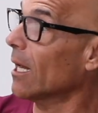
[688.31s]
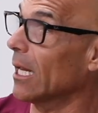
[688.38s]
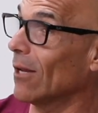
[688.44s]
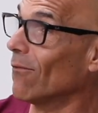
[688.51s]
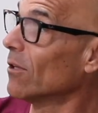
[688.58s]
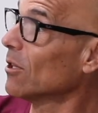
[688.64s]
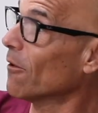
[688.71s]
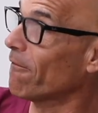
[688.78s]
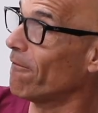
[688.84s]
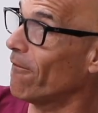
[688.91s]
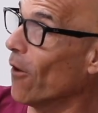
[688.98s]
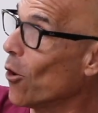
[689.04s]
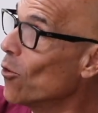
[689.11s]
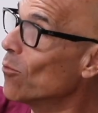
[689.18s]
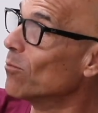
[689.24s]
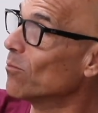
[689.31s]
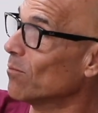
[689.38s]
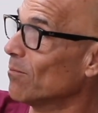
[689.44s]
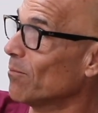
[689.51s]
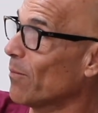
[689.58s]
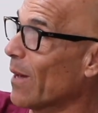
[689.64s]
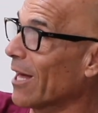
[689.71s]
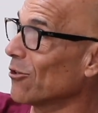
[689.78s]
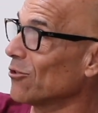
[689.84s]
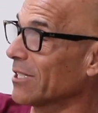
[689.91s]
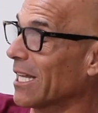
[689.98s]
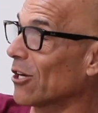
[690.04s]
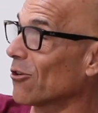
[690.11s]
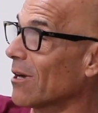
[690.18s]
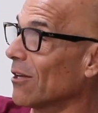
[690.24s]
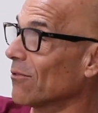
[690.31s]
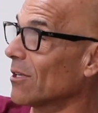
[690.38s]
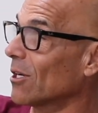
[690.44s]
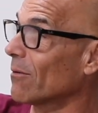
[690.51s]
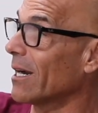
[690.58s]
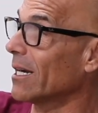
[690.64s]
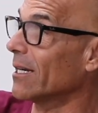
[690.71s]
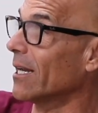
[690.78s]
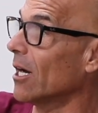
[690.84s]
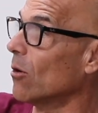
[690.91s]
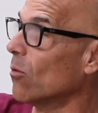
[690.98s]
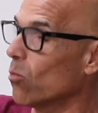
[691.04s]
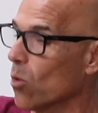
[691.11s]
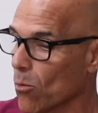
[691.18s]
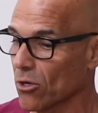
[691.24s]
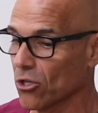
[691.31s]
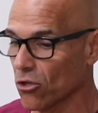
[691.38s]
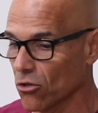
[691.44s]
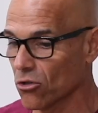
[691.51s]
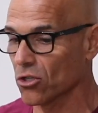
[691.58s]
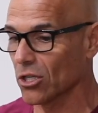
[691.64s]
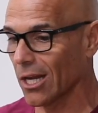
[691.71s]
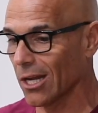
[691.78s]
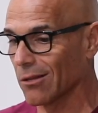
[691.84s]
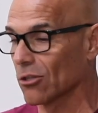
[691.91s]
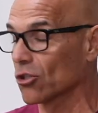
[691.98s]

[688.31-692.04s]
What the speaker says: even the foam paddles that are out there right now, what would you say the